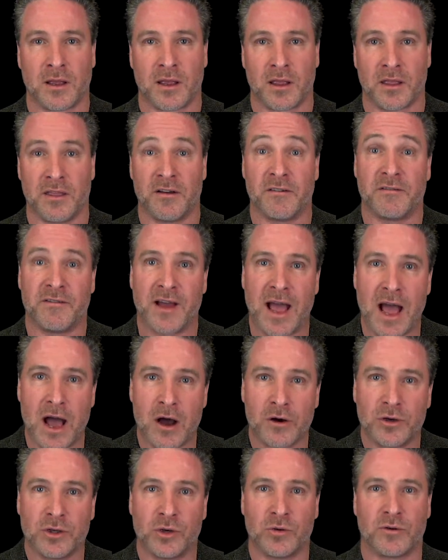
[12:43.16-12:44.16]
the
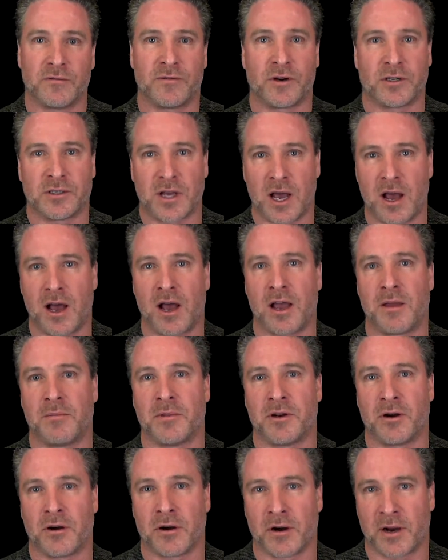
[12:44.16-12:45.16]
value of our time
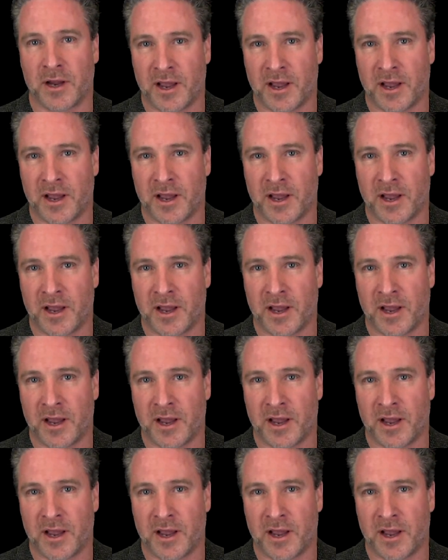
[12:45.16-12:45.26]
and our